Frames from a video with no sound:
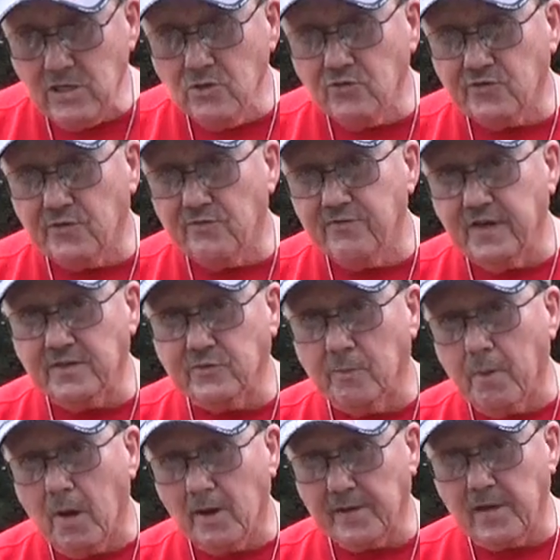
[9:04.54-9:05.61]
used to fix a
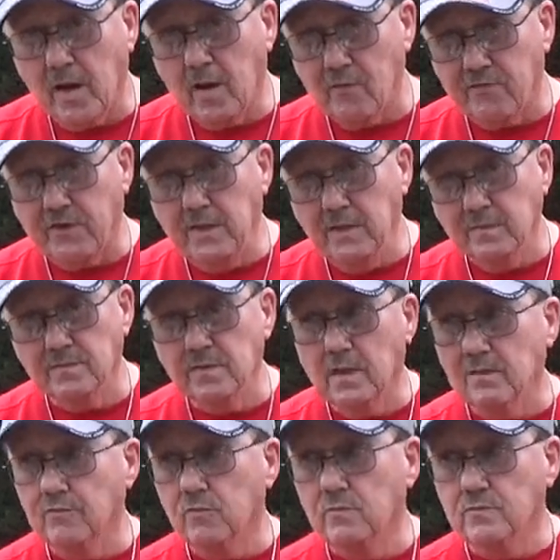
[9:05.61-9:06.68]
pot of coffee,
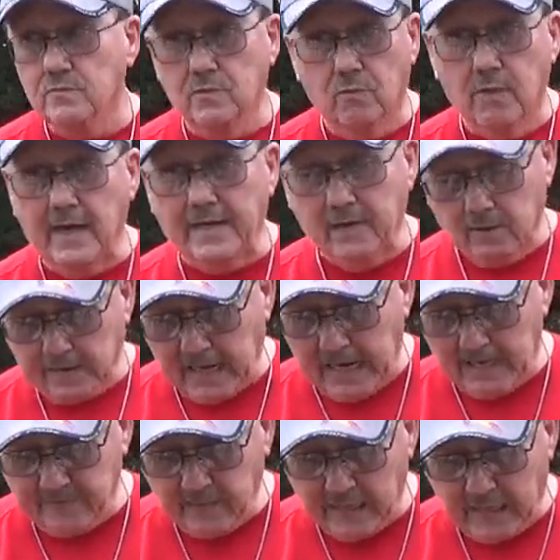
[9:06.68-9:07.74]
the regular
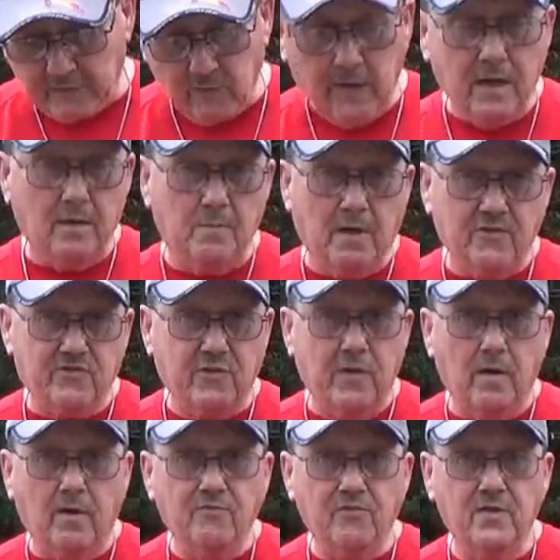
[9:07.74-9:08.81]
kind that I ground
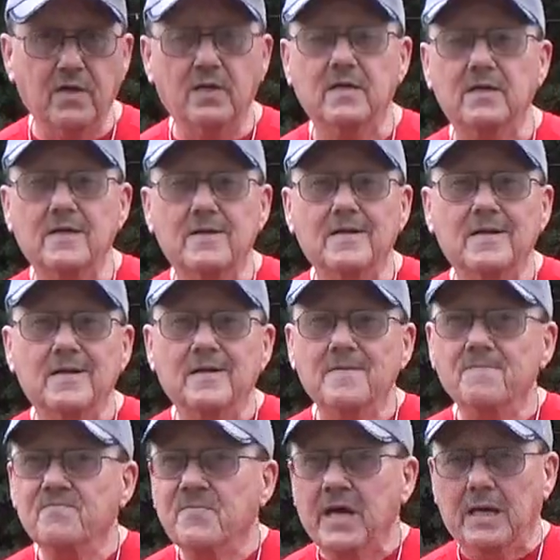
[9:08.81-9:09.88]
myself,
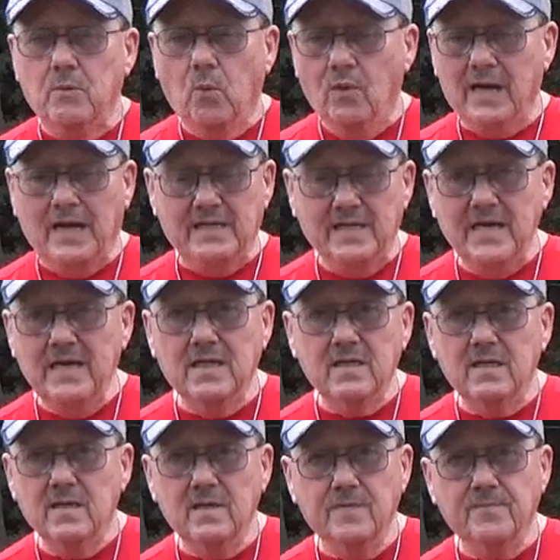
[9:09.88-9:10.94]
and when I did,
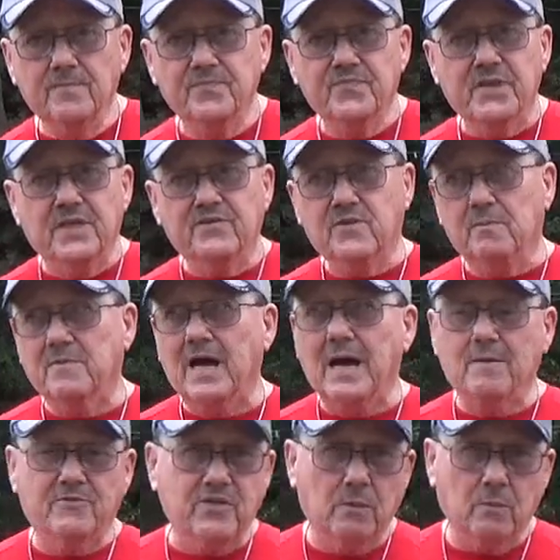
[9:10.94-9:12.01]

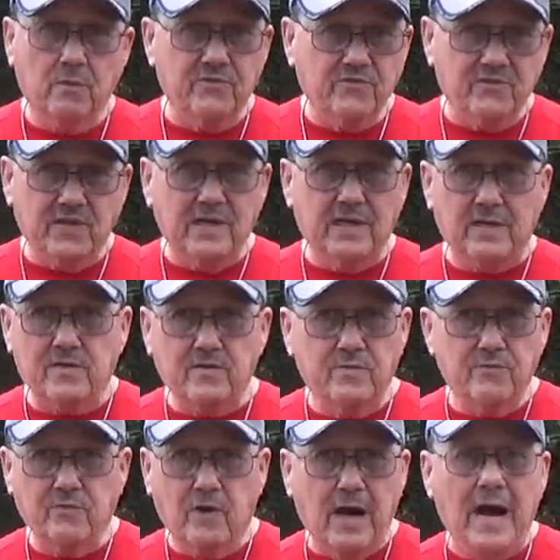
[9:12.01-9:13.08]
sometimes it would sit
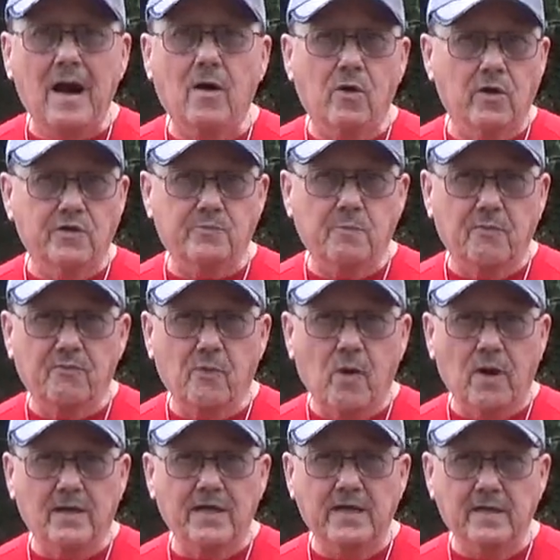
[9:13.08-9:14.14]
for hours before
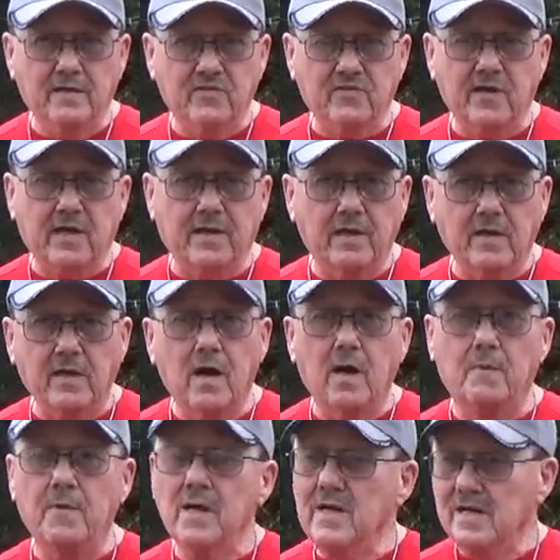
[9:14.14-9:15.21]
I needed a second
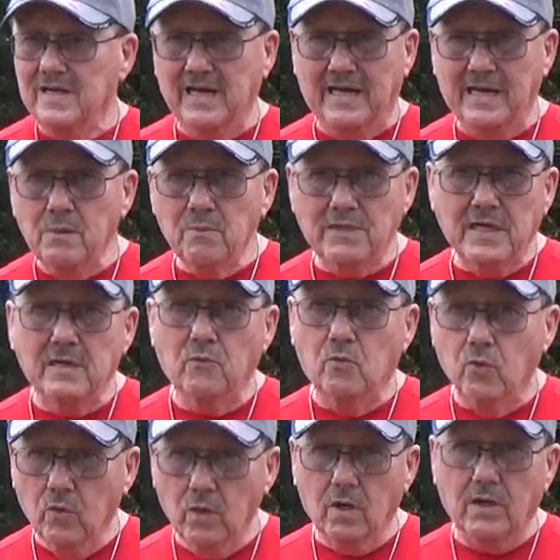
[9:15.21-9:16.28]
cup, and it would get
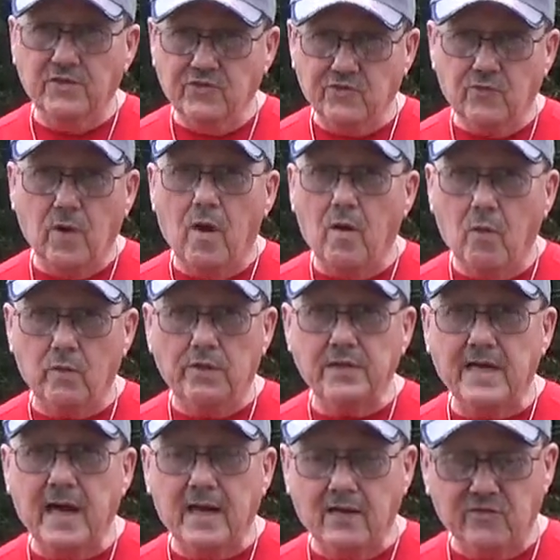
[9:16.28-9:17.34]
really strong
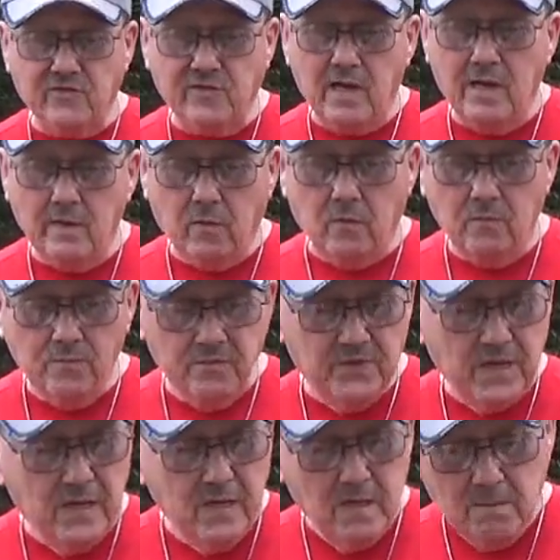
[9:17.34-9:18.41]
and kind of stale.
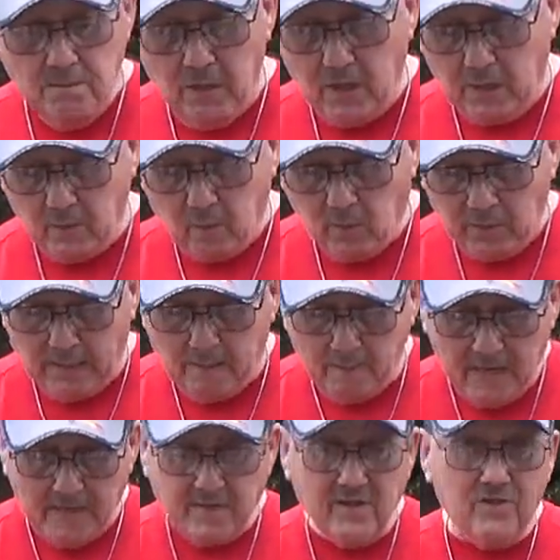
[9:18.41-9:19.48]
But when I
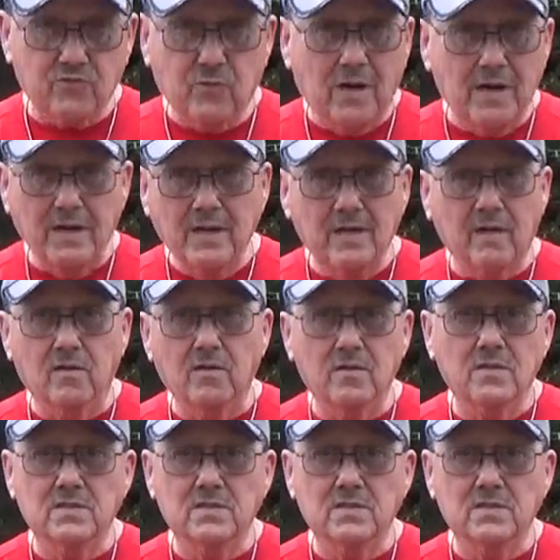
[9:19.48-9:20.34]
make this right here,